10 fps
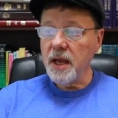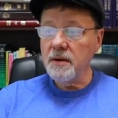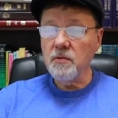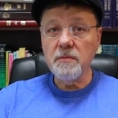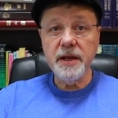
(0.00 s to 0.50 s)

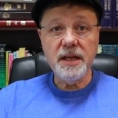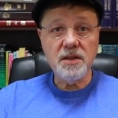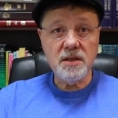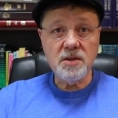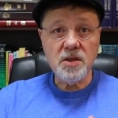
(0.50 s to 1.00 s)
And when we get
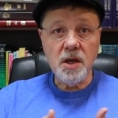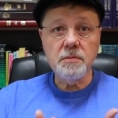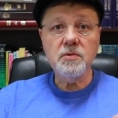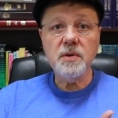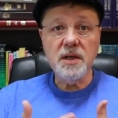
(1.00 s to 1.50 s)
to the
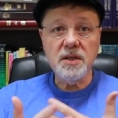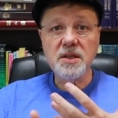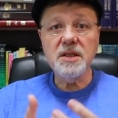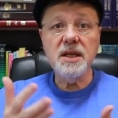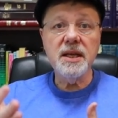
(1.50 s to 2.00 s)
psalms, we're going to
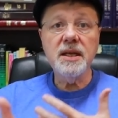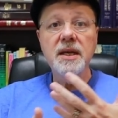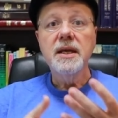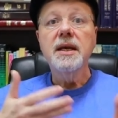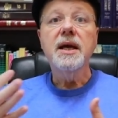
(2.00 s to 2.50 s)
see
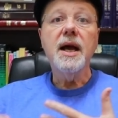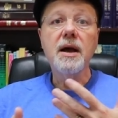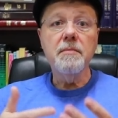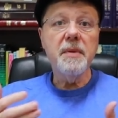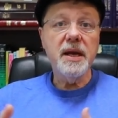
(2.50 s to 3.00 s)

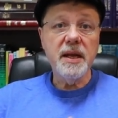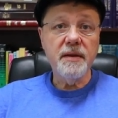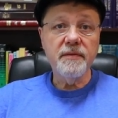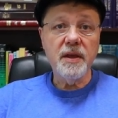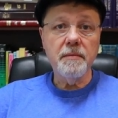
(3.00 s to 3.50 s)
how many
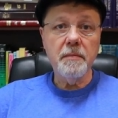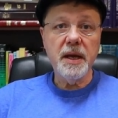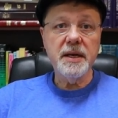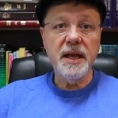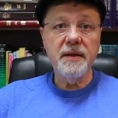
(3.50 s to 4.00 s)
of them
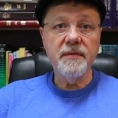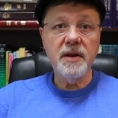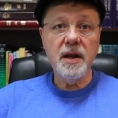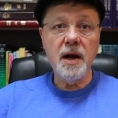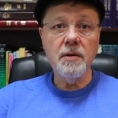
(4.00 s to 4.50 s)
by
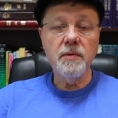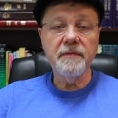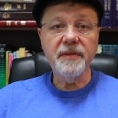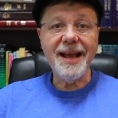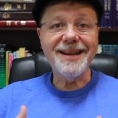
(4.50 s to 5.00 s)
David are
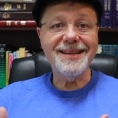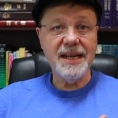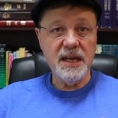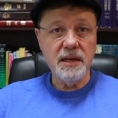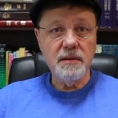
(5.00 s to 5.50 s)

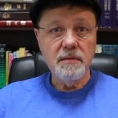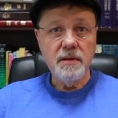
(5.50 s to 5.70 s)
reflecting